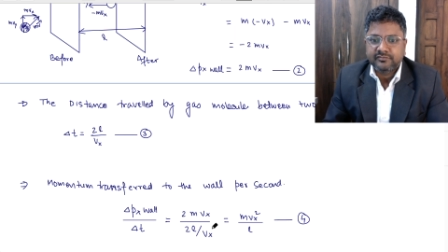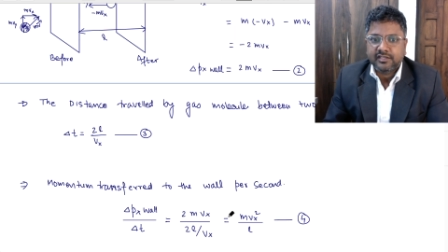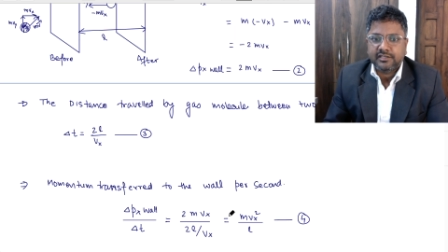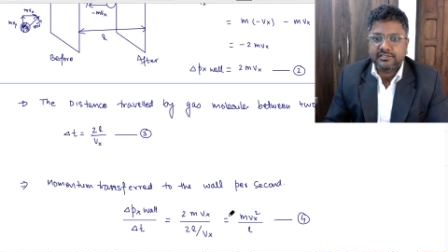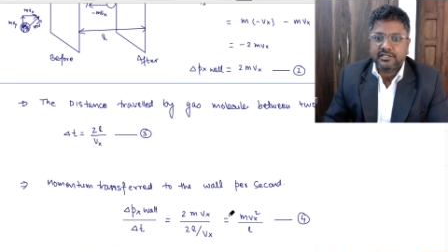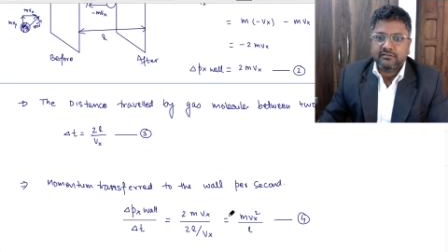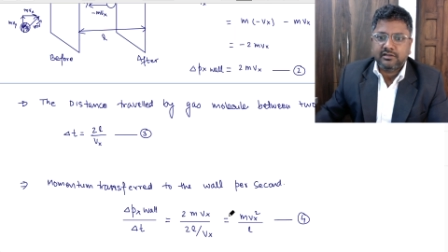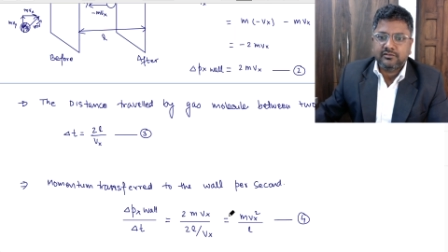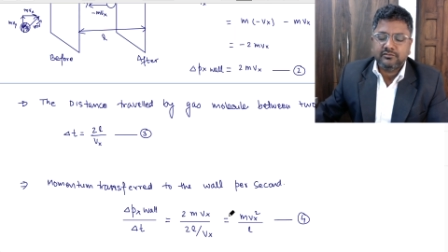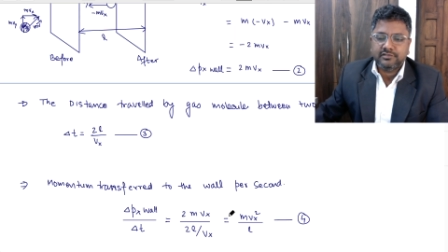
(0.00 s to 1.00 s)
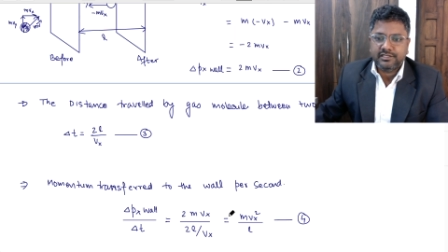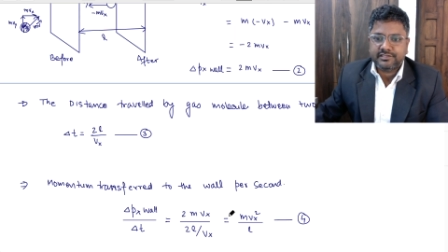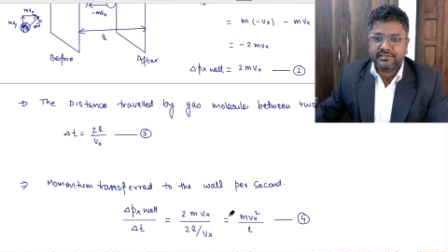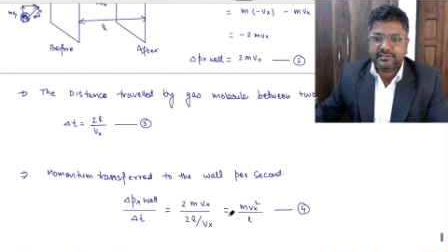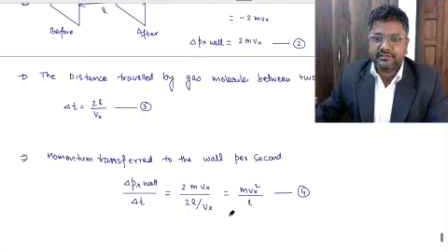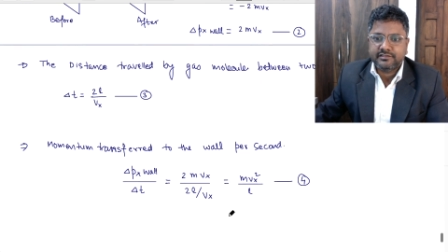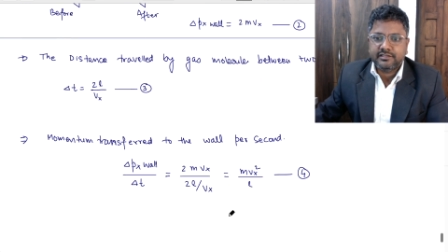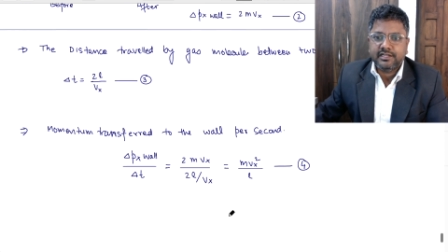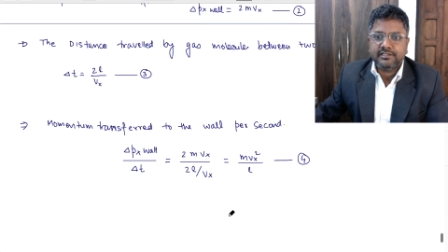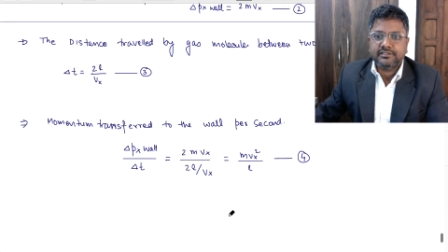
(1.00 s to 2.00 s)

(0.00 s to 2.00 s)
is equal to this, right?